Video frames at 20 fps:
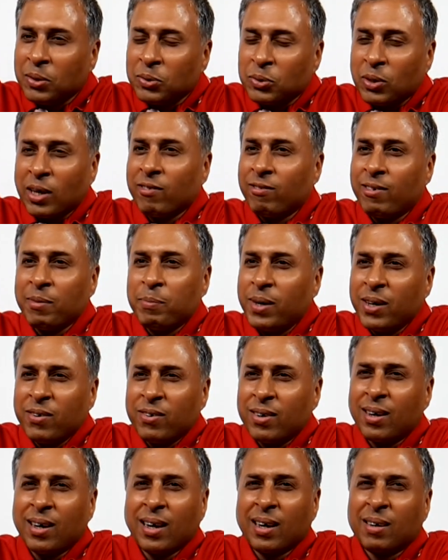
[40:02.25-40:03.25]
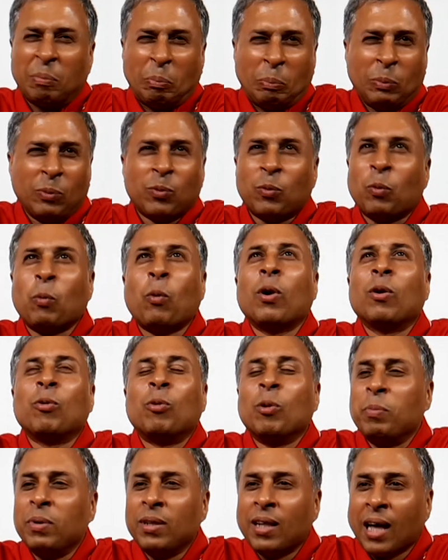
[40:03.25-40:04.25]
So, everybody were like, what
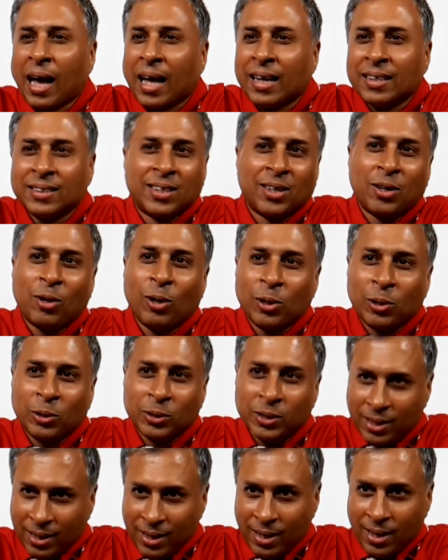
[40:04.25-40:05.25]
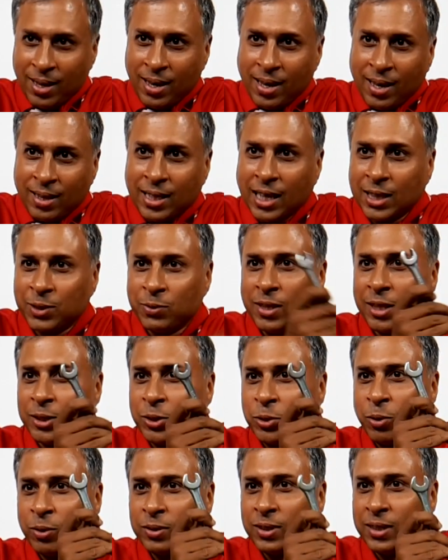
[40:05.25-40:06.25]
could be the answer, all those. That's when I
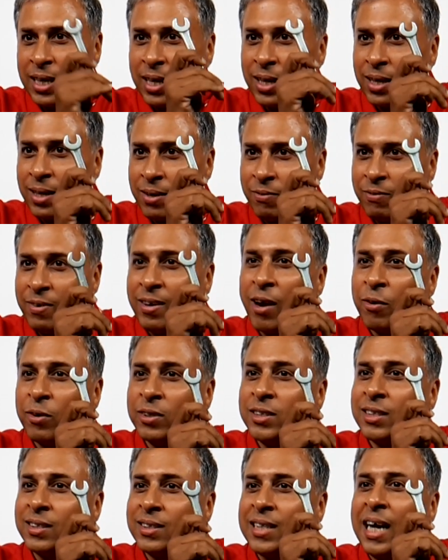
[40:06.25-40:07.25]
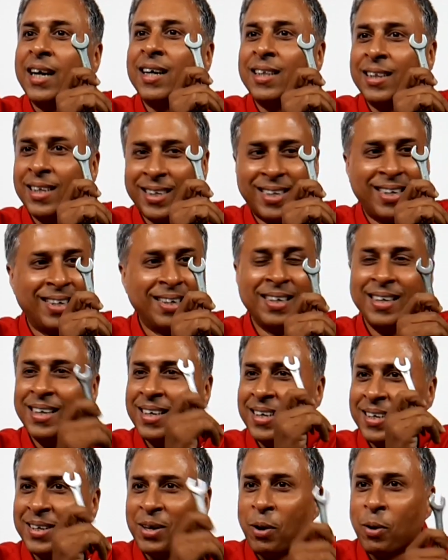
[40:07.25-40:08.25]
showed saying, we have to just tighten it.
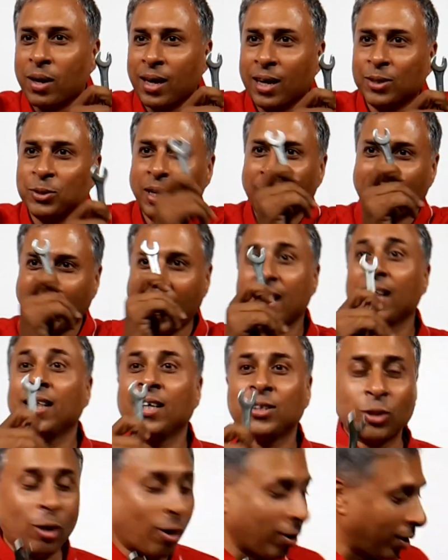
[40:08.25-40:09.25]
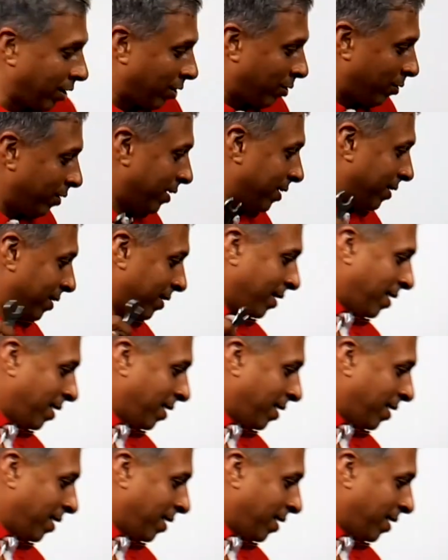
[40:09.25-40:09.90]
Okay, so I carry this all around.